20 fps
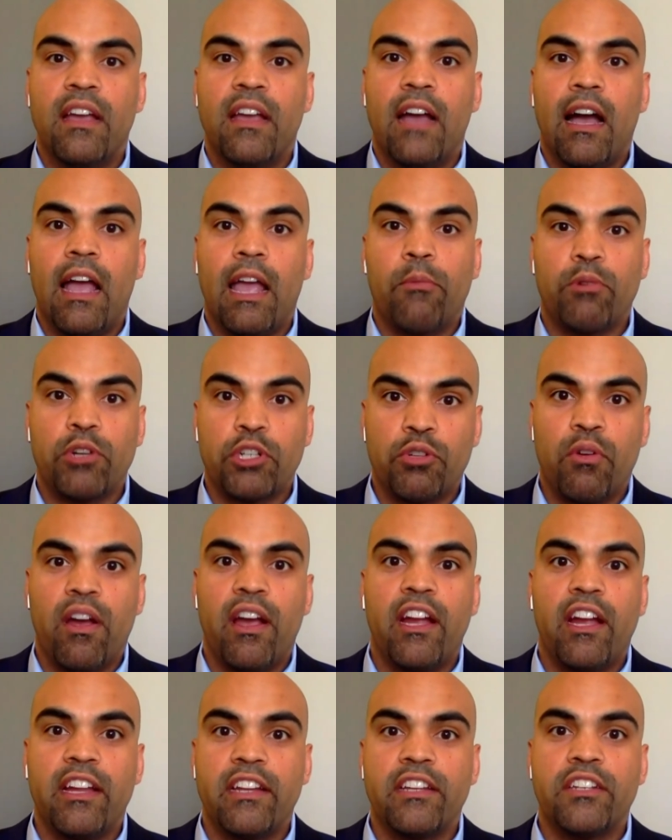Uh, and we're
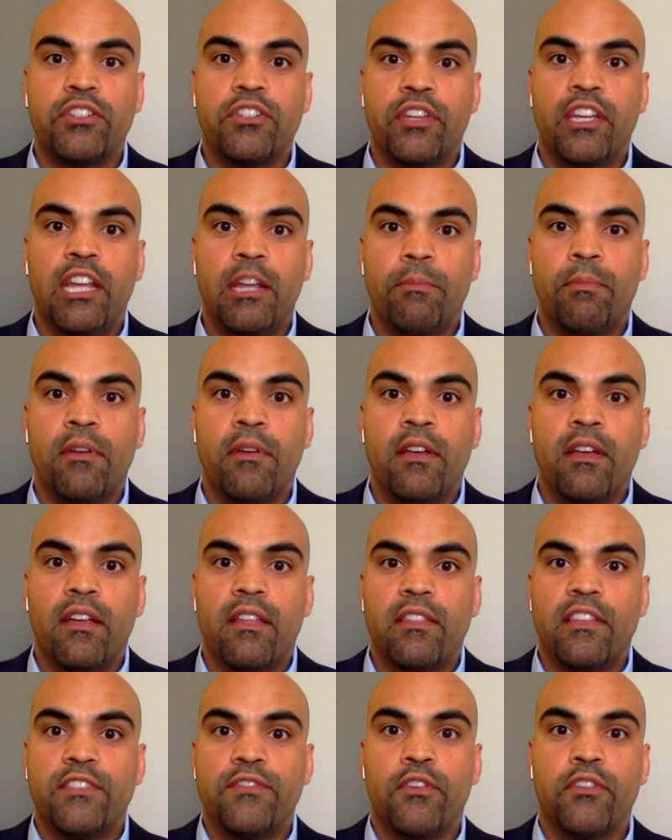trying to keep
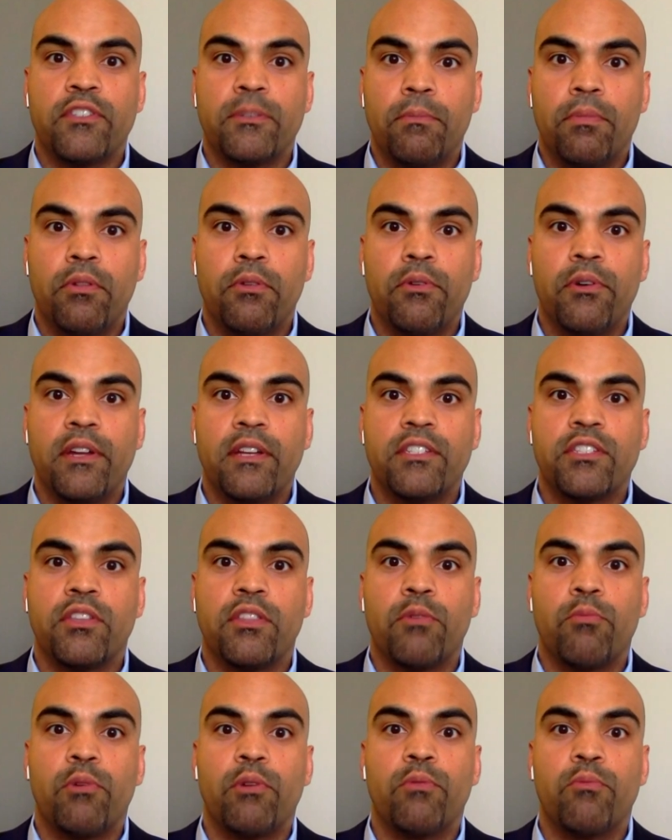these folks employed so
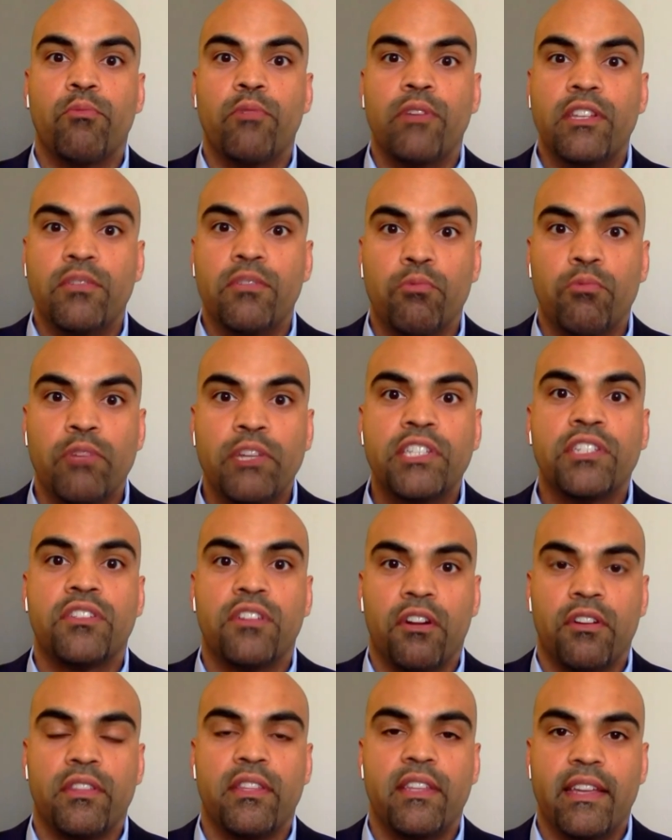that when we
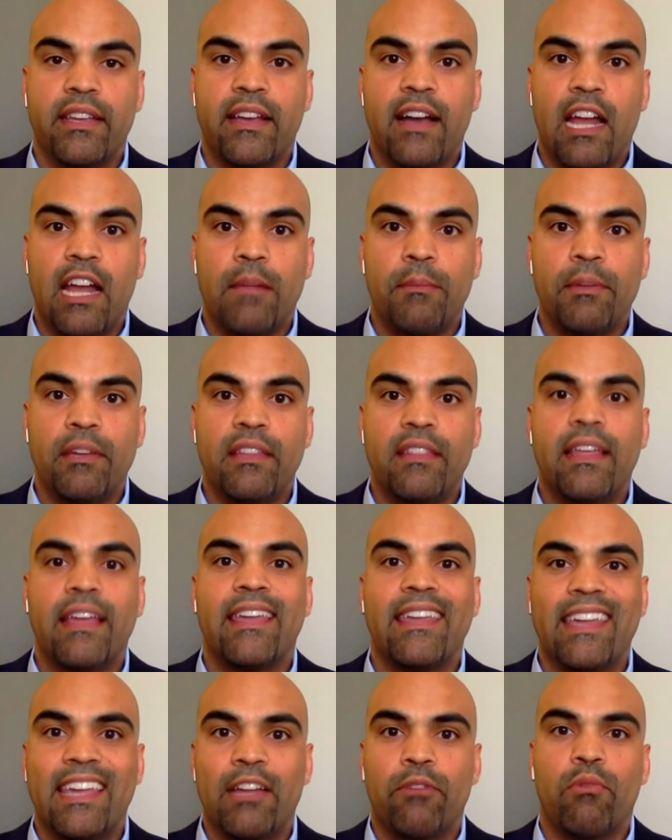restart the economy, they
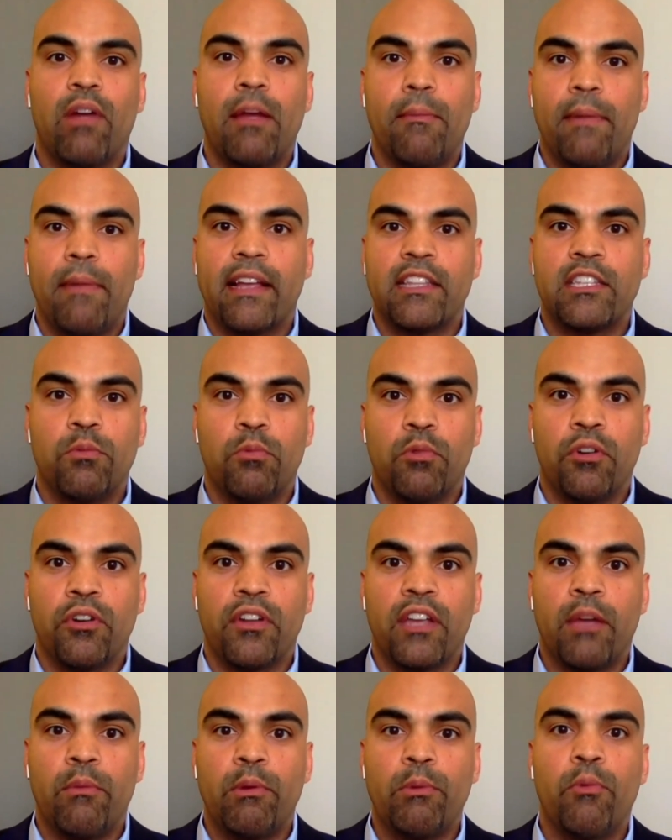can get right back to
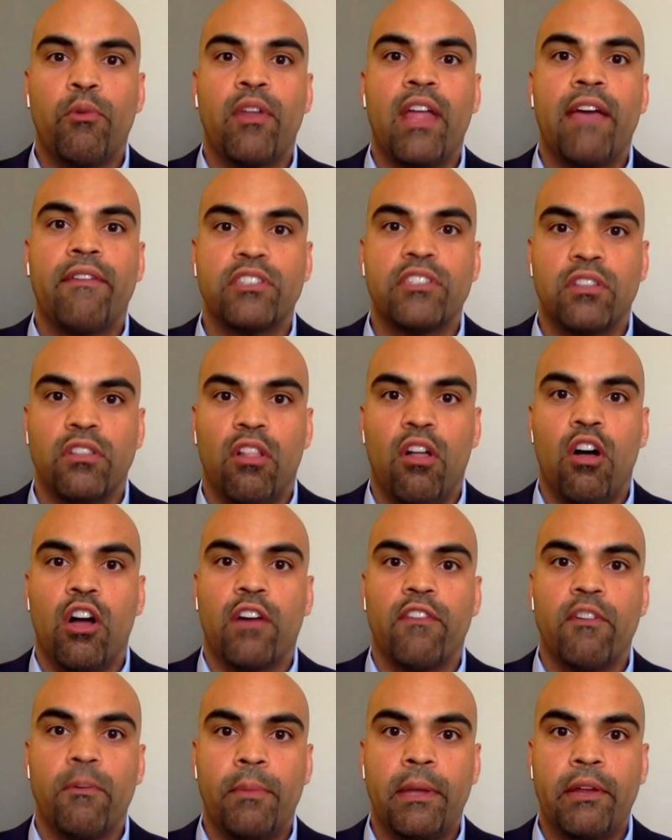work and we won't have as
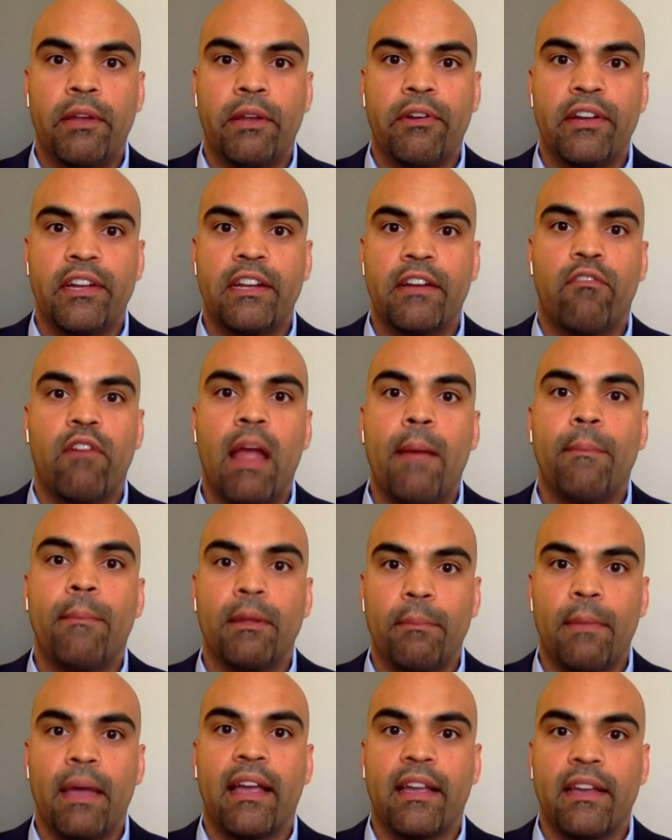long of a period of
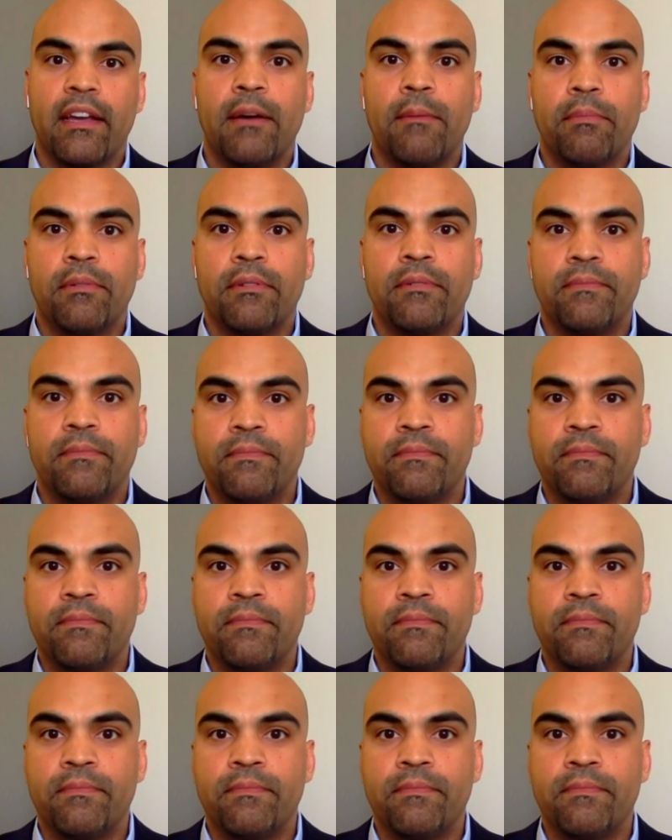ramping back up.